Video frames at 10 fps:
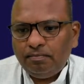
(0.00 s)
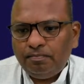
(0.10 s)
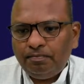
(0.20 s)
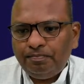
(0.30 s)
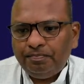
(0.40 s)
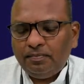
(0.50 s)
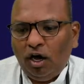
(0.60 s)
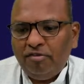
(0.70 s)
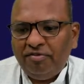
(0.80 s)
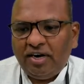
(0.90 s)
of
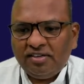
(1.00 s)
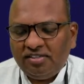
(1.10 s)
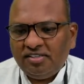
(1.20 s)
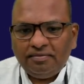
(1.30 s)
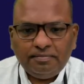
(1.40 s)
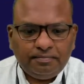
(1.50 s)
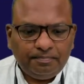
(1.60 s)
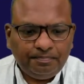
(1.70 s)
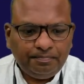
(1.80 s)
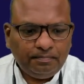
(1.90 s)
France.
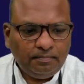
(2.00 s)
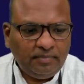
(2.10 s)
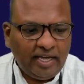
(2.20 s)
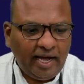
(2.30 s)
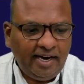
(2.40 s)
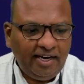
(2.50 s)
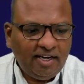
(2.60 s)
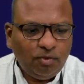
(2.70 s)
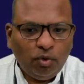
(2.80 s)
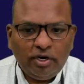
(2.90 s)
They had
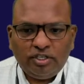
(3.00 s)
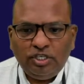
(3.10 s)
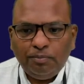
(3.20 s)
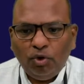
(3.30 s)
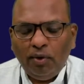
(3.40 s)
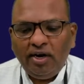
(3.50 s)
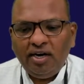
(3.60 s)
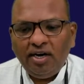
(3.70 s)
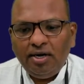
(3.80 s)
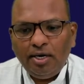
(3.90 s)
ownership over
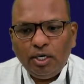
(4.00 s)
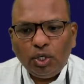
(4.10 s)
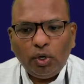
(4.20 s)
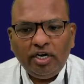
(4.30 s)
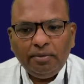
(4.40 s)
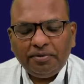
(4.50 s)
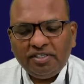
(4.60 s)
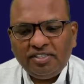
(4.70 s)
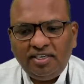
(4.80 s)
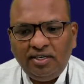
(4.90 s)

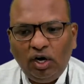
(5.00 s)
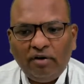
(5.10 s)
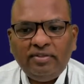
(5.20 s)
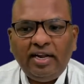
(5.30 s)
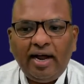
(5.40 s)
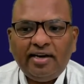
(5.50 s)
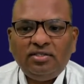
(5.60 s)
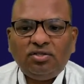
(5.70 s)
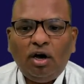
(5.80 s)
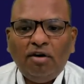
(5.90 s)
20% of the lands
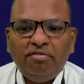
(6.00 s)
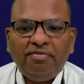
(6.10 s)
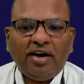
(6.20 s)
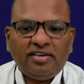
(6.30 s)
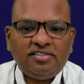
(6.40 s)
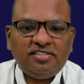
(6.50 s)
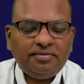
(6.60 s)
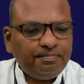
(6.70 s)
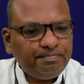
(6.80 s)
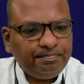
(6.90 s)
of France.
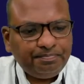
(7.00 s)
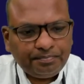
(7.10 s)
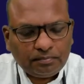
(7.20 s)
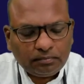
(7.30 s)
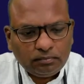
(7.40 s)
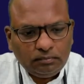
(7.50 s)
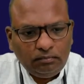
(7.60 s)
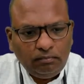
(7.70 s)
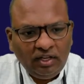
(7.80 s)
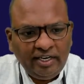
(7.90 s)

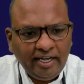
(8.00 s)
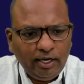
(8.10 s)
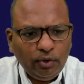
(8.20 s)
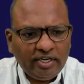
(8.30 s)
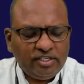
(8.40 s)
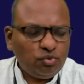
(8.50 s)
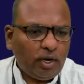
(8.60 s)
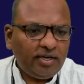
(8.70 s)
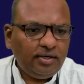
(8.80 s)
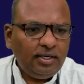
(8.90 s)
Take a look at this
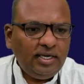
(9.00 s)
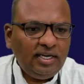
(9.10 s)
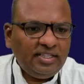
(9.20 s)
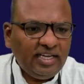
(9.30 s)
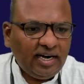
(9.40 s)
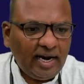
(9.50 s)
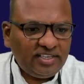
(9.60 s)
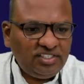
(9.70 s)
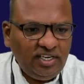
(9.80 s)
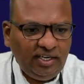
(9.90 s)
one. The
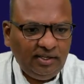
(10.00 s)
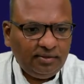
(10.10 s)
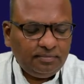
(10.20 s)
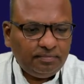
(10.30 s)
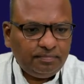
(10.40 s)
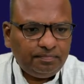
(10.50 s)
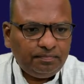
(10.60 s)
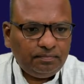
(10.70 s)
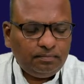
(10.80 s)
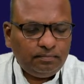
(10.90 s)
clergy,
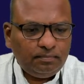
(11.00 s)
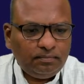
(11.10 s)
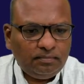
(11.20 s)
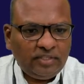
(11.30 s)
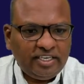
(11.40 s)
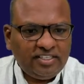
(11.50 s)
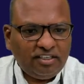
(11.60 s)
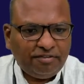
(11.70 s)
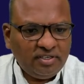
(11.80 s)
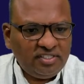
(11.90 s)
that is the
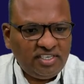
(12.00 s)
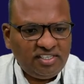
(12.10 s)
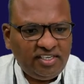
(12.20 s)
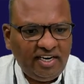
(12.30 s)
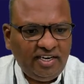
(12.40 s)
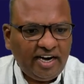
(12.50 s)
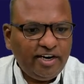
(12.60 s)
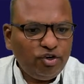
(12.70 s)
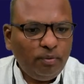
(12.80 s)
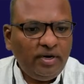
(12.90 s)
first estate, and the
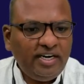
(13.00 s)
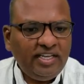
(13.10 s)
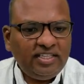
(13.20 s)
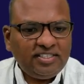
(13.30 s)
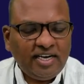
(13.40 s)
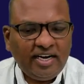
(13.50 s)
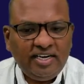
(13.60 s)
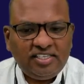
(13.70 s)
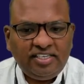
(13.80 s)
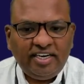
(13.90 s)
nobility, the second
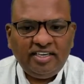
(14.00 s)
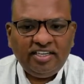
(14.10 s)
estate, they